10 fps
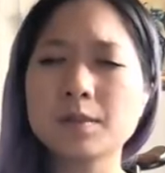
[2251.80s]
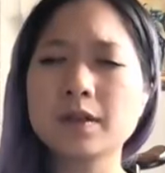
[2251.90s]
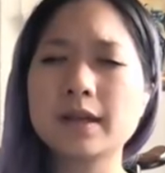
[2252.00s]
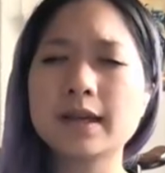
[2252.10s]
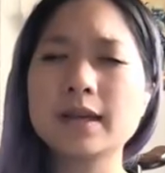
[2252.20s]

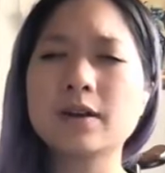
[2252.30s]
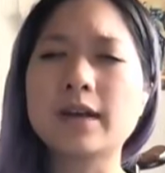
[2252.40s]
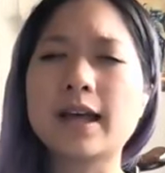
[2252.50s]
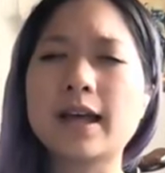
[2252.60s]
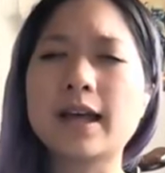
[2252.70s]
plugging
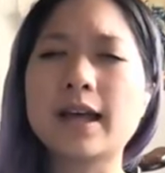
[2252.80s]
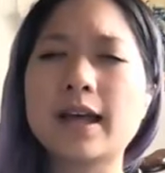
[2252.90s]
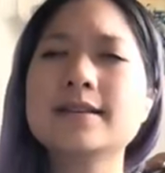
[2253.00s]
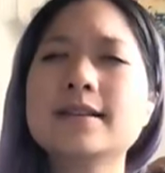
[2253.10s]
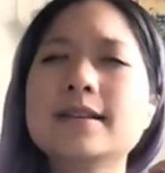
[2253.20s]
your
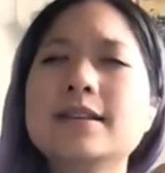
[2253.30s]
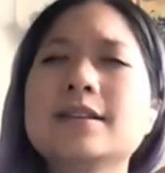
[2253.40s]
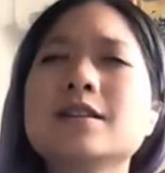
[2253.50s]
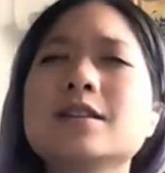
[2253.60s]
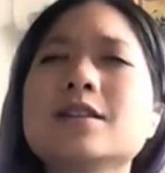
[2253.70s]
head
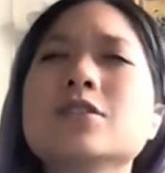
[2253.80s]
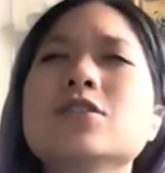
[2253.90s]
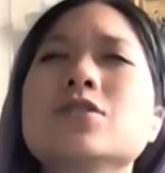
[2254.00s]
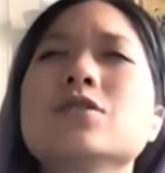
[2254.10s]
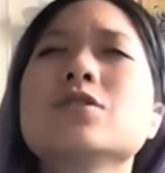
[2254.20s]

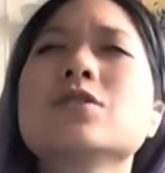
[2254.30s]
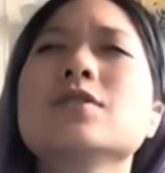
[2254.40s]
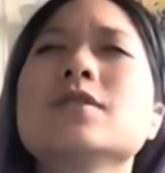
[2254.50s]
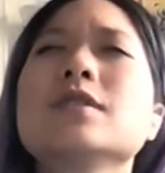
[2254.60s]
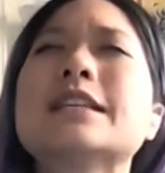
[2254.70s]

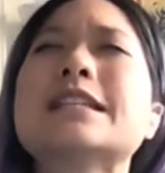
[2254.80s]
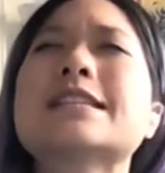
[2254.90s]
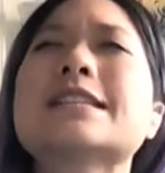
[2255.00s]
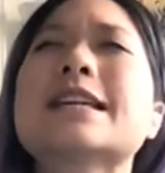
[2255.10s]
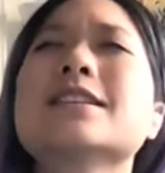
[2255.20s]
into the
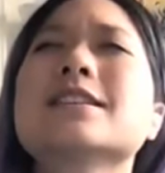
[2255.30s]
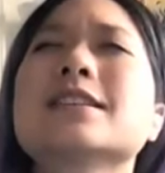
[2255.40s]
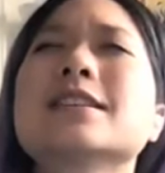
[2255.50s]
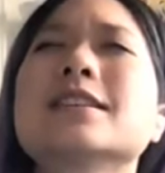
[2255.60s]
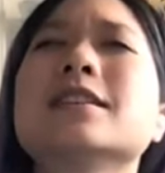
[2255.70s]

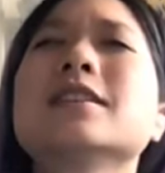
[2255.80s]
center